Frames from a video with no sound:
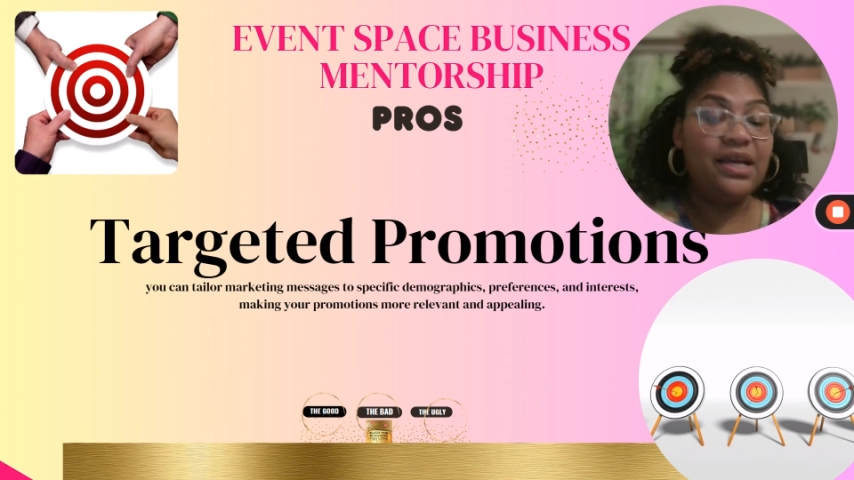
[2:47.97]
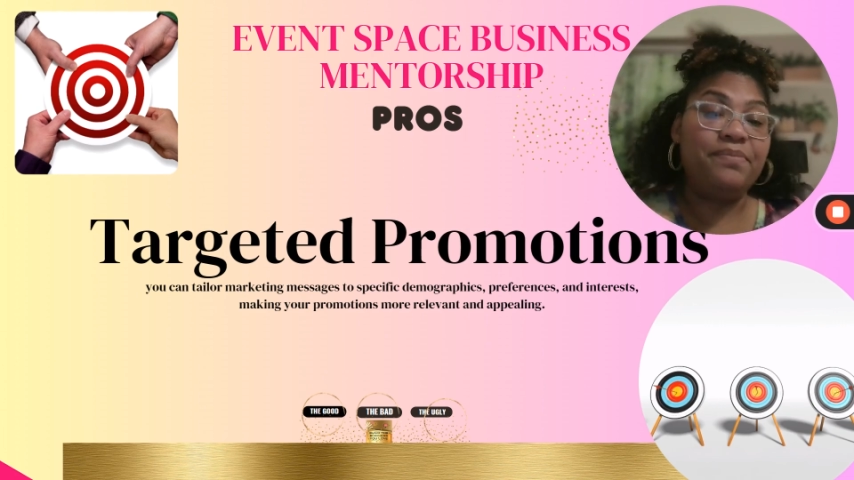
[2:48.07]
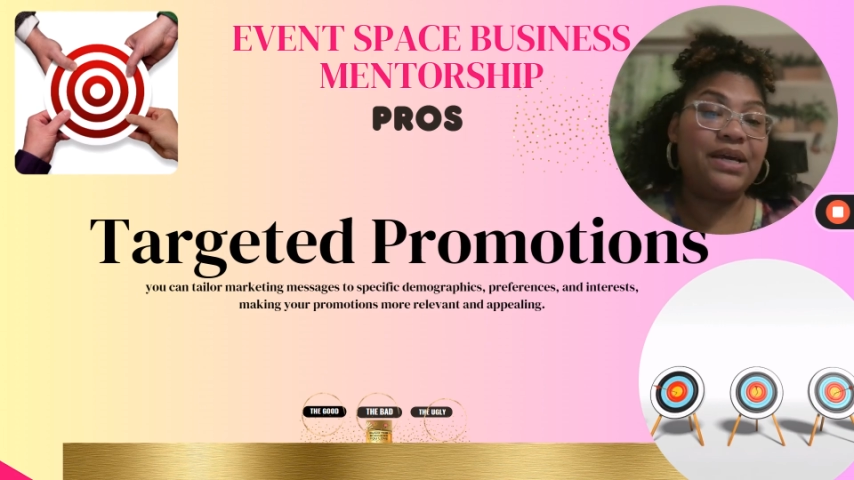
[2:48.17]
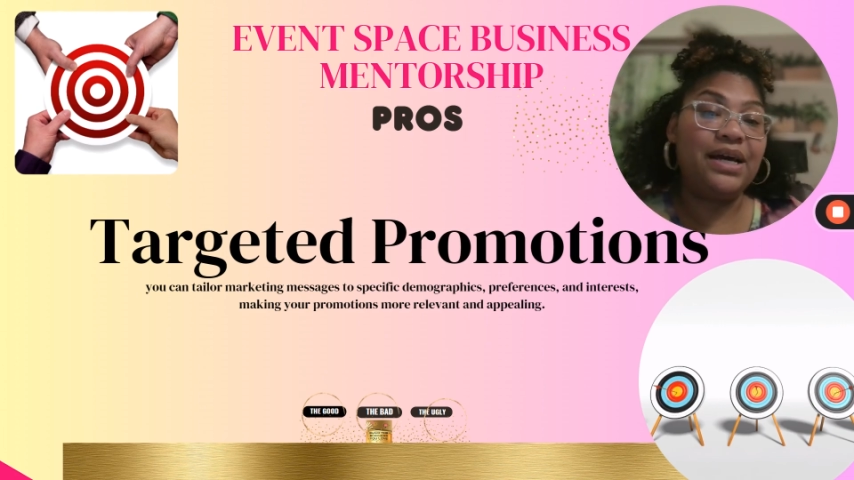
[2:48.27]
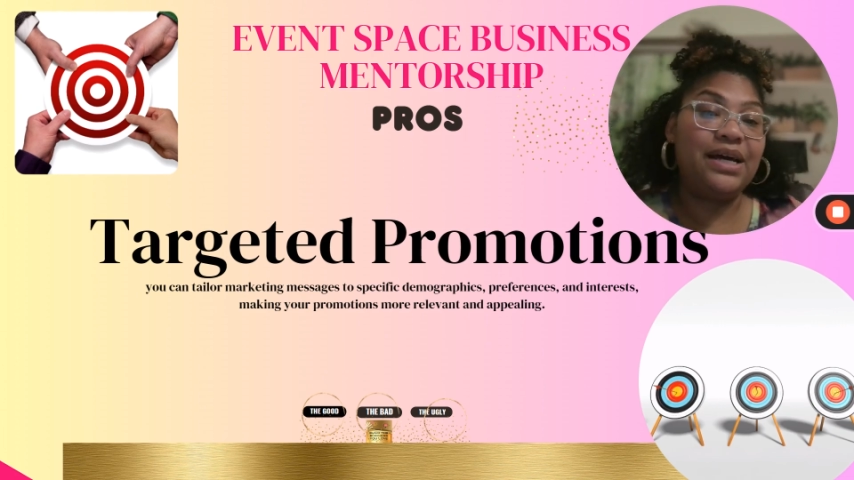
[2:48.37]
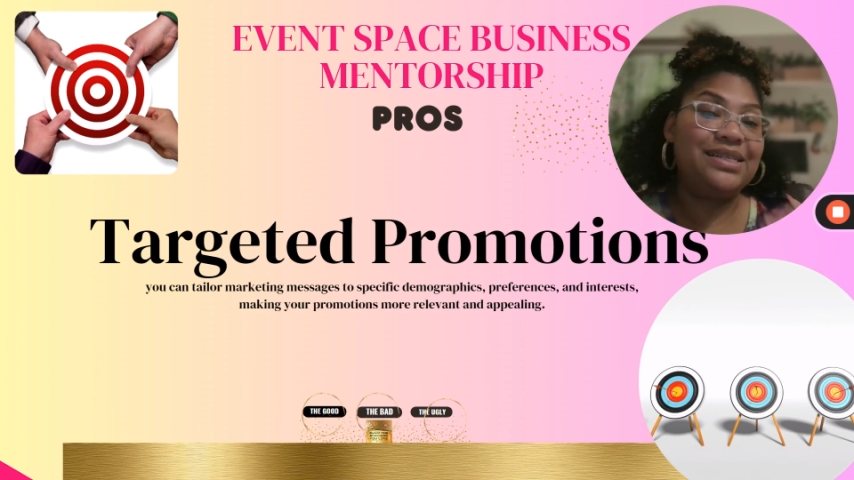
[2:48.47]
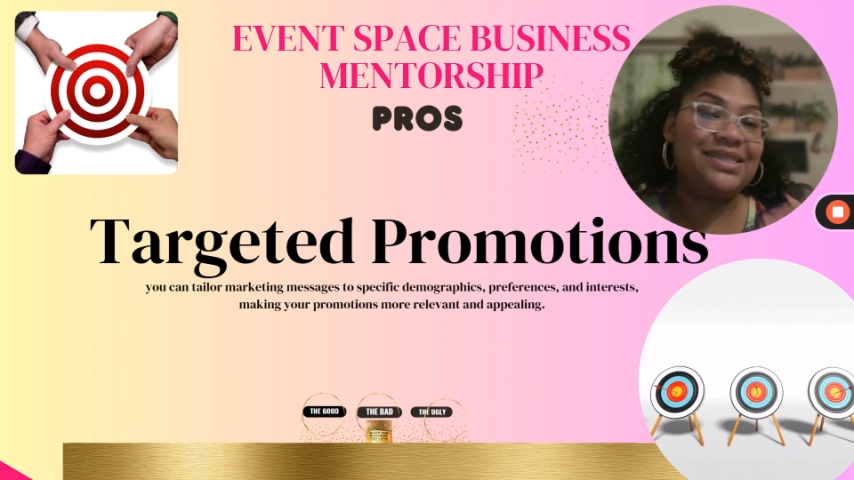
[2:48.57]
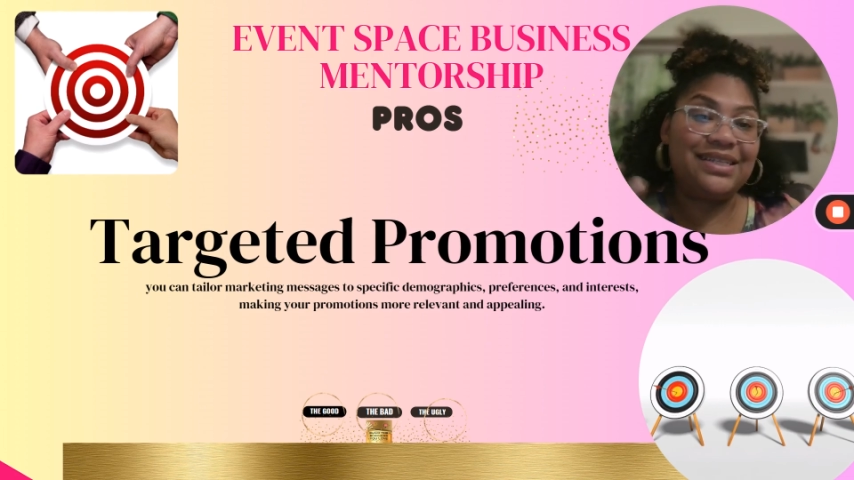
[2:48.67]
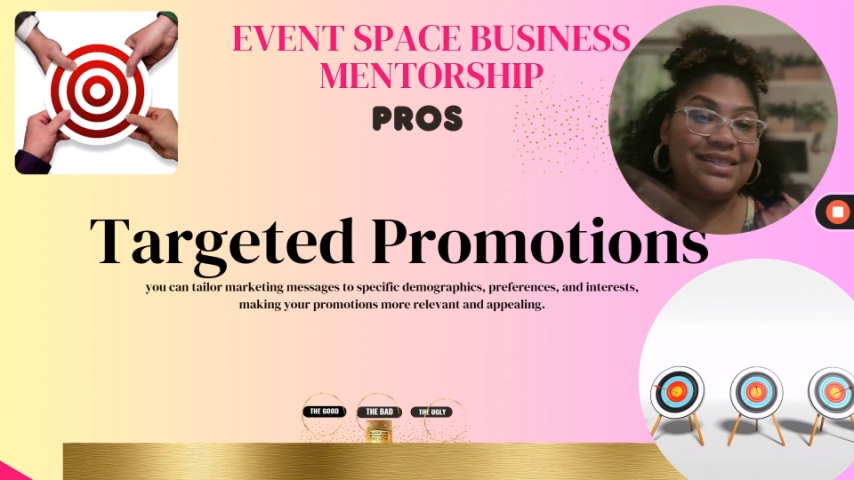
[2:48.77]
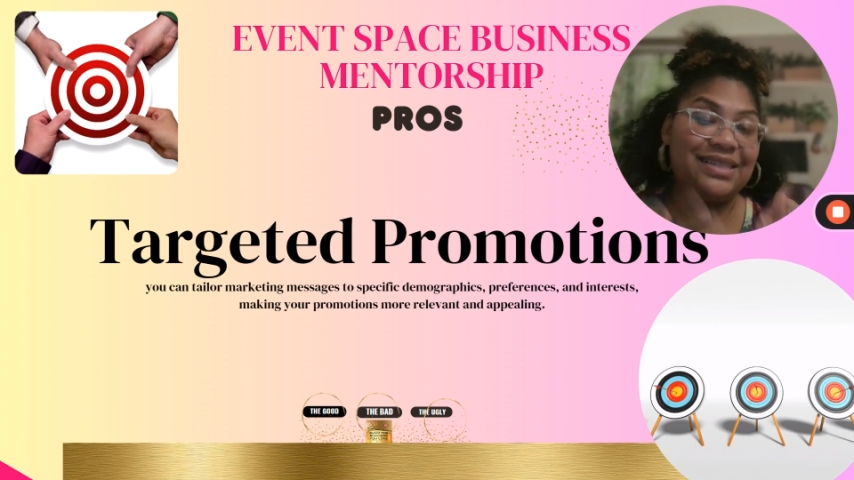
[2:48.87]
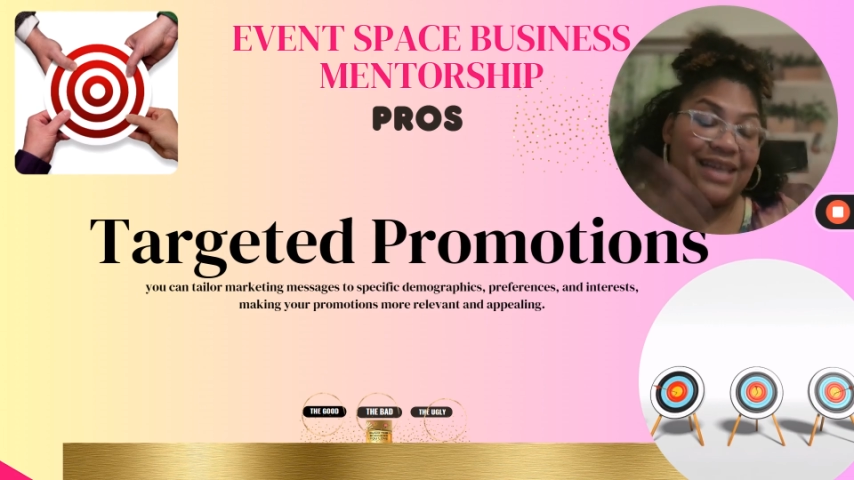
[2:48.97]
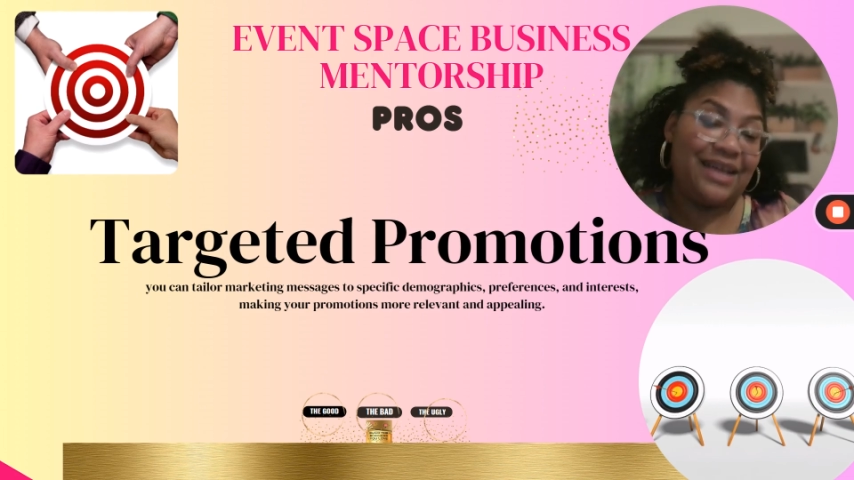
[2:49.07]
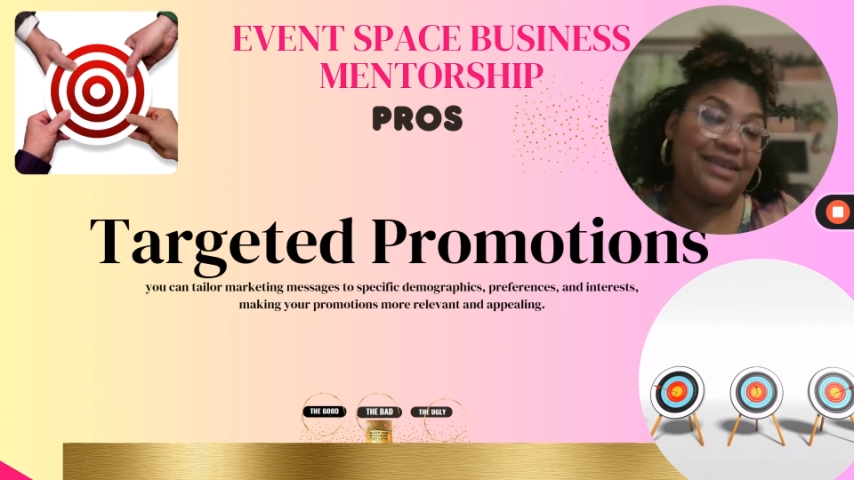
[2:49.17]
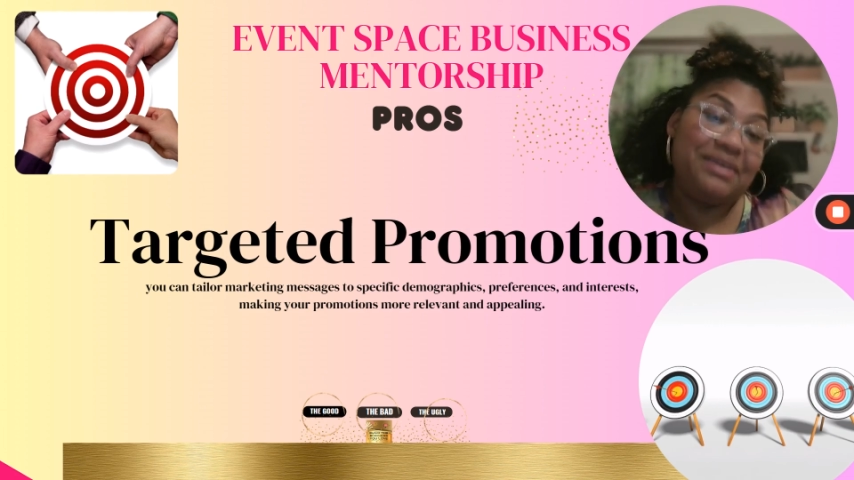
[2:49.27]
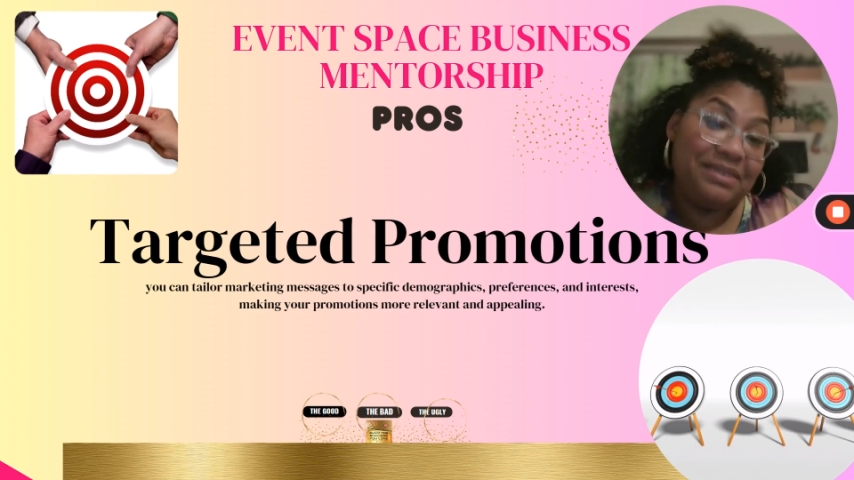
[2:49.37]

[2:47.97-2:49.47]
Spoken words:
because that